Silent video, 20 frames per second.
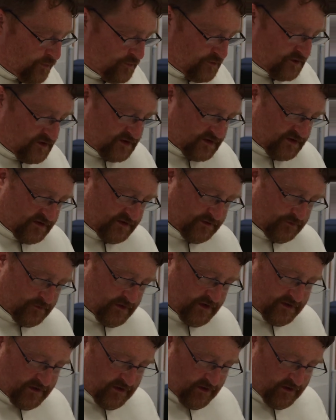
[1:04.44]
person, and
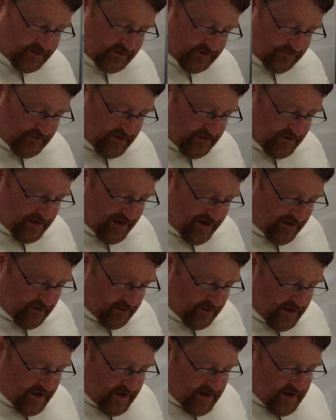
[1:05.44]
we talked about
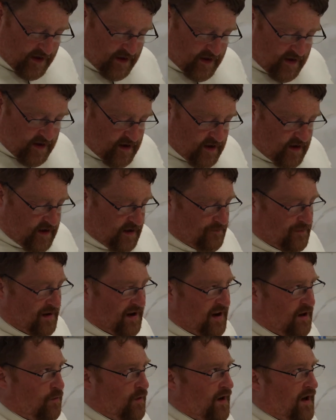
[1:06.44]
how, in
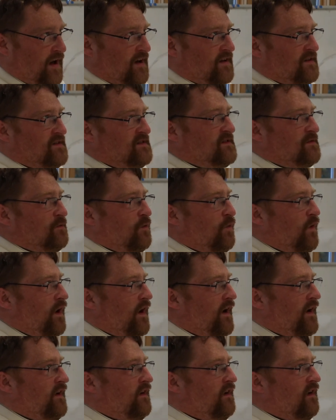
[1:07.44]
many ways,
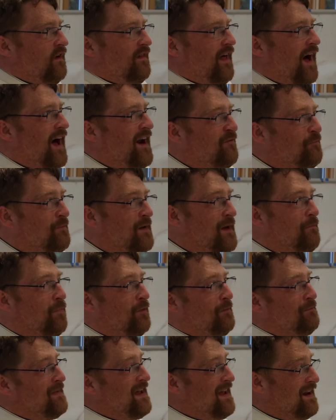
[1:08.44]
what a lot of
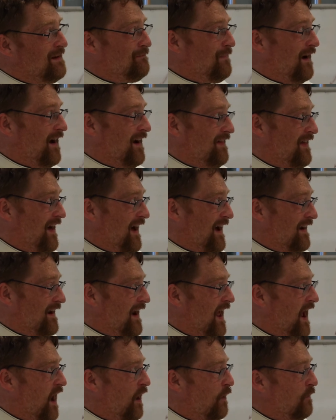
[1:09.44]
people mean by that
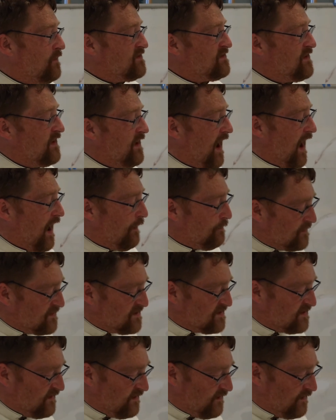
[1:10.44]
now is the
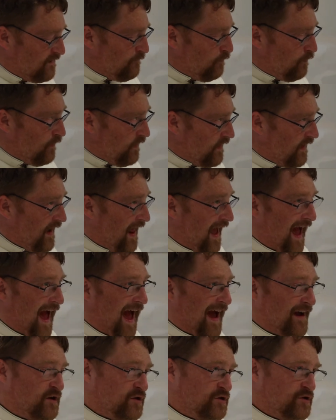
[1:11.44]
opposite of what it
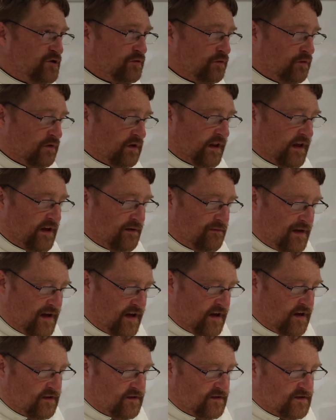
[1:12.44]
actually
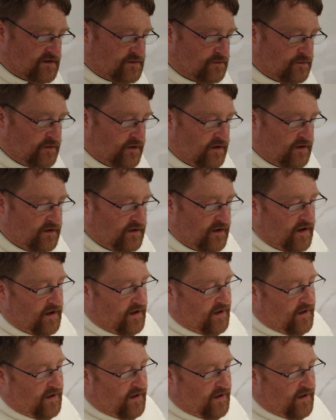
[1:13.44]
means. We